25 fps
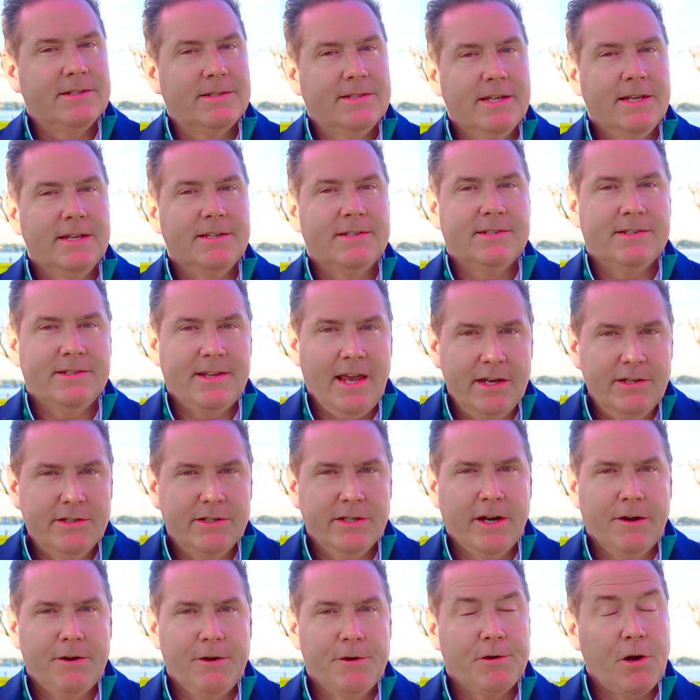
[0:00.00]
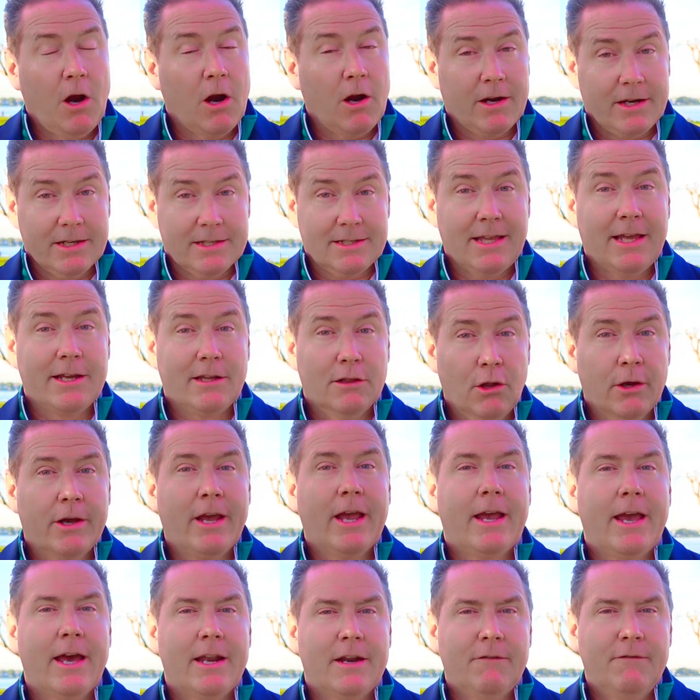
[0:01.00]
see stationary targets, like
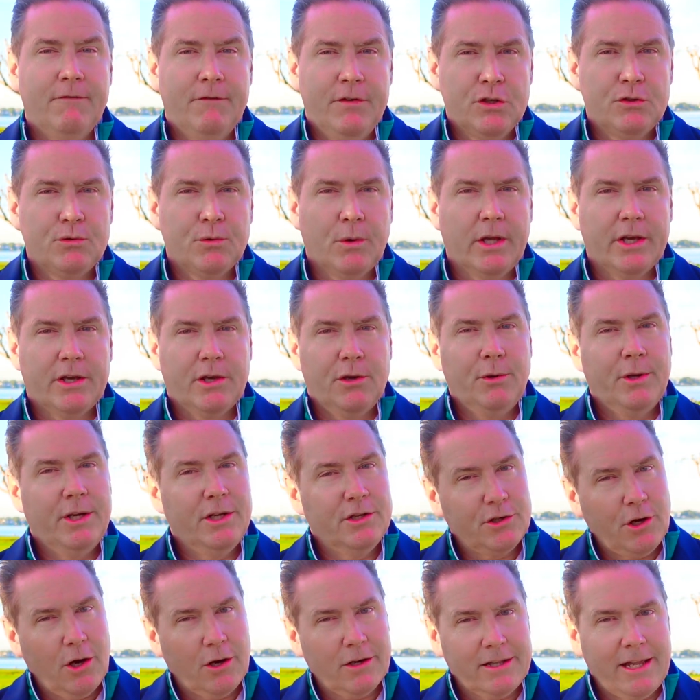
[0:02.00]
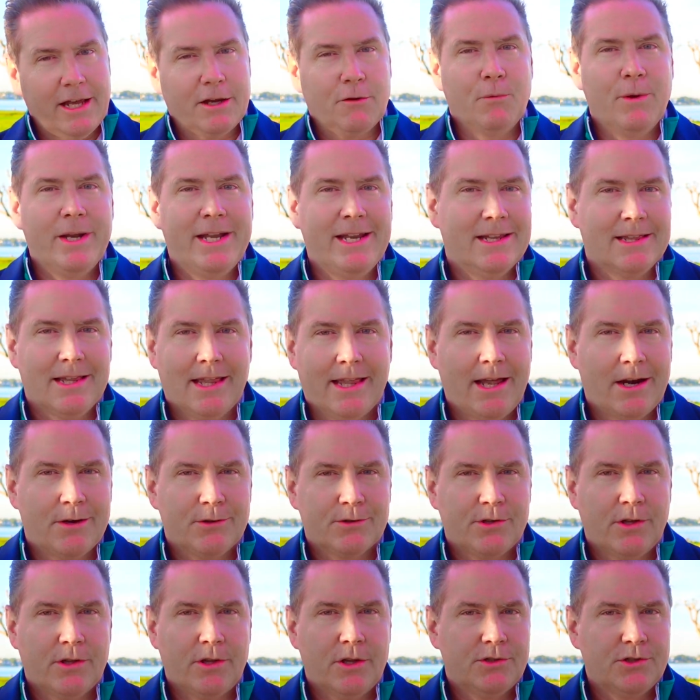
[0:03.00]
looking at a visual acuity chart, like reading the
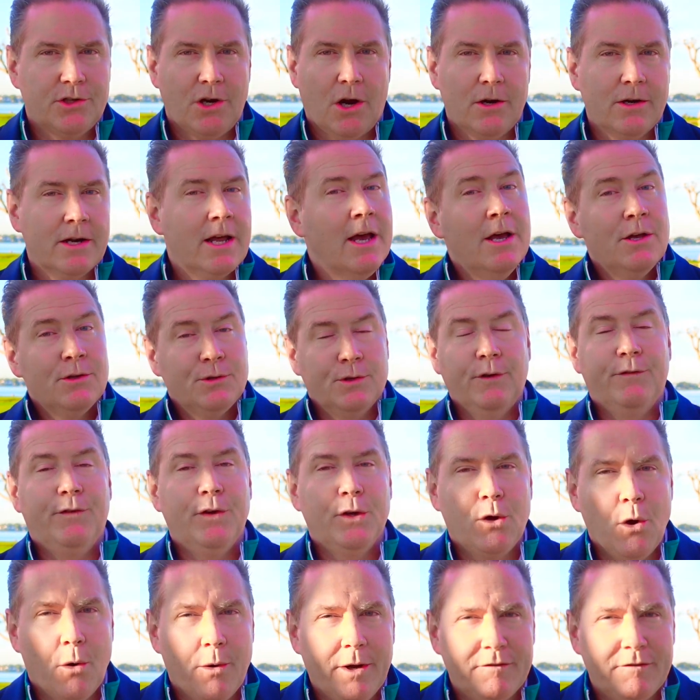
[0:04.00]
letters on the chart. So if you go